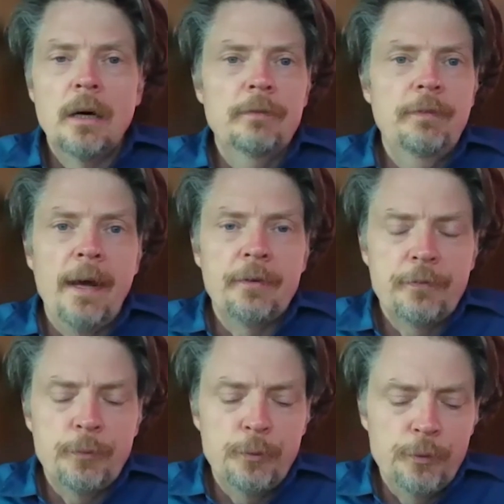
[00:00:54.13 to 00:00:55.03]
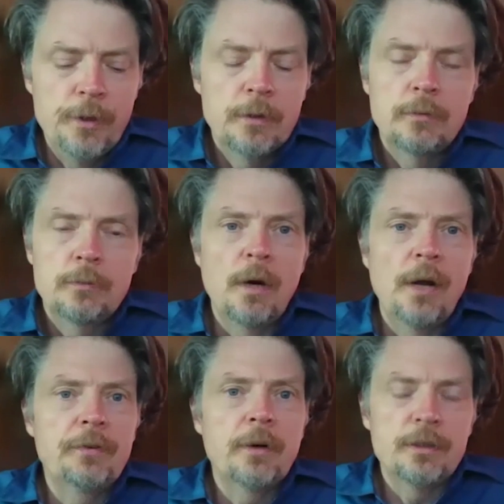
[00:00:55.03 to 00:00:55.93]
fast food
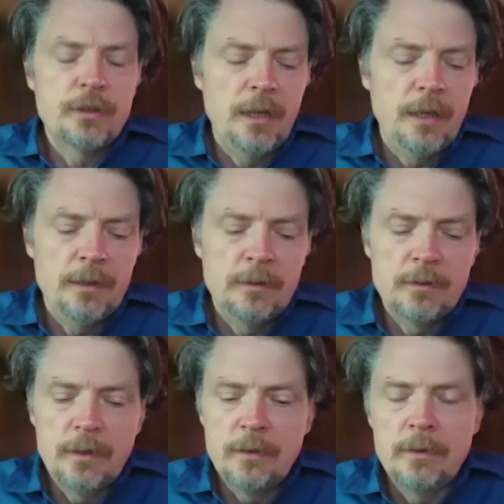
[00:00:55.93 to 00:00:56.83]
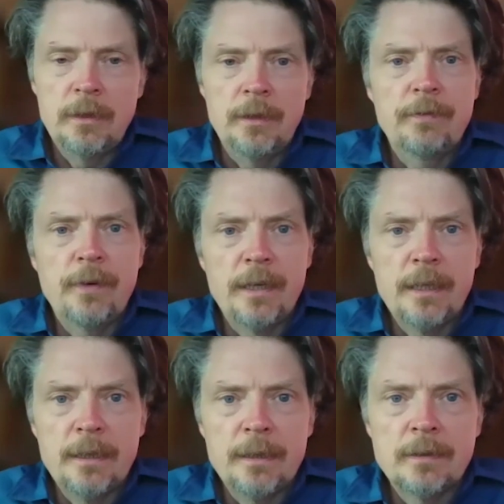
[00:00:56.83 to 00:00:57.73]
restaurant chains and and
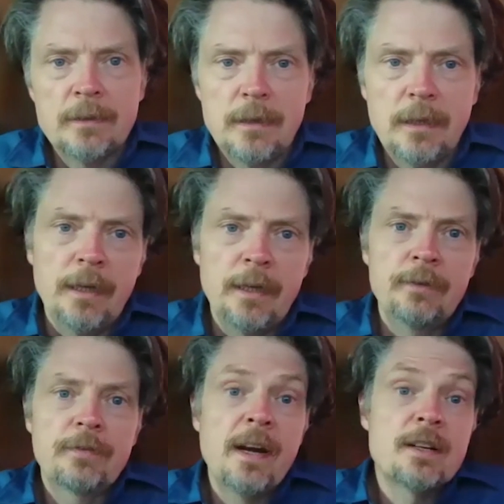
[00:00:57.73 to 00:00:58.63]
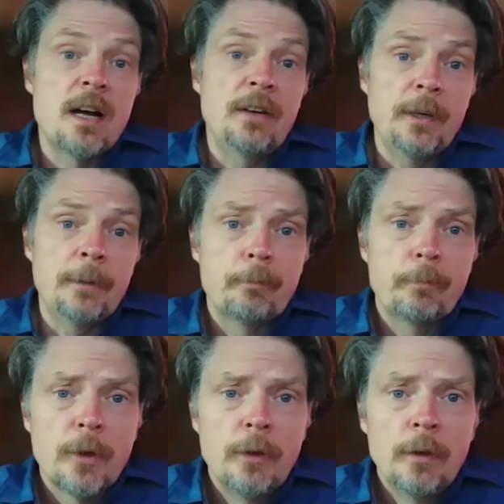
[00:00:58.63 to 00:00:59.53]
finance and franchising,
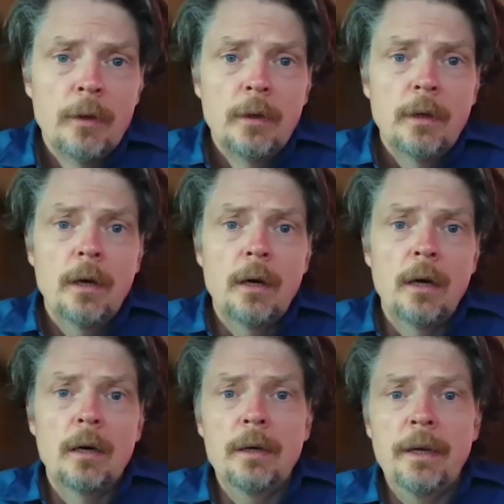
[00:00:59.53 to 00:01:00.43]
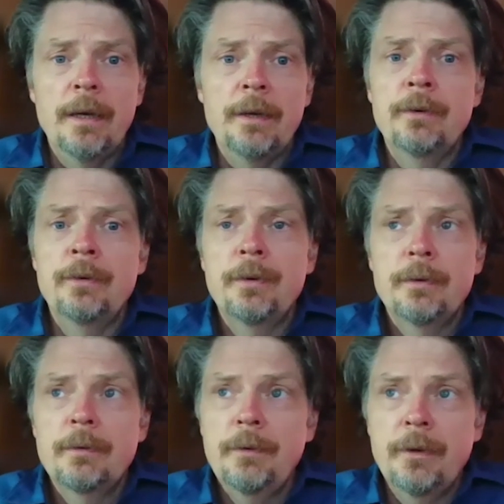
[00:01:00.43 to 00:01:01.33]
and
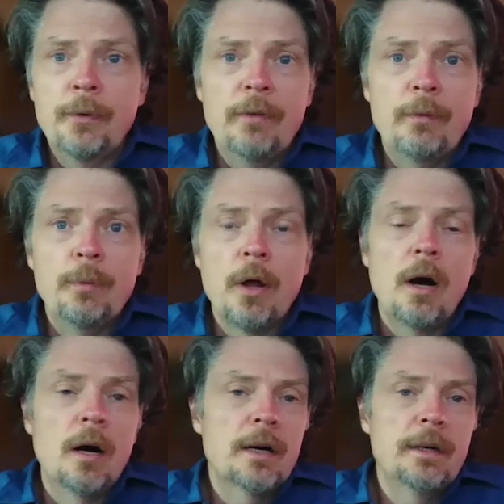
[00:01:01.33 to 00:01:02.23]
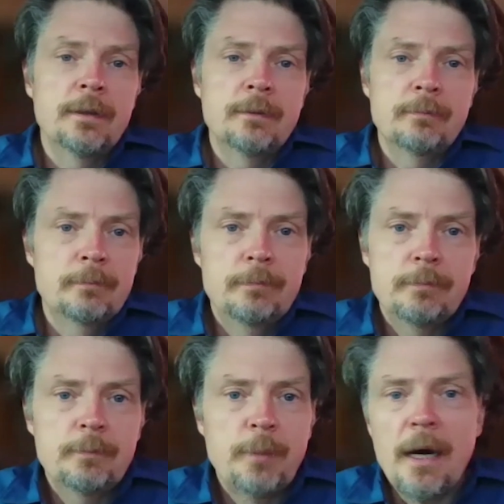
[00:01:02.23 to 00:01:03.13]
you know have a blog and
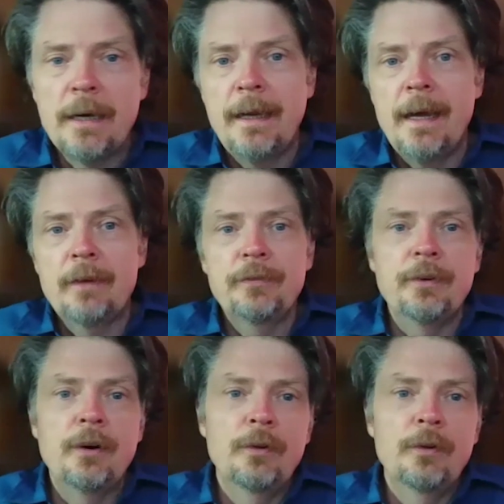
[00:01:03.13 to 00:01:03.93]
podcasts and all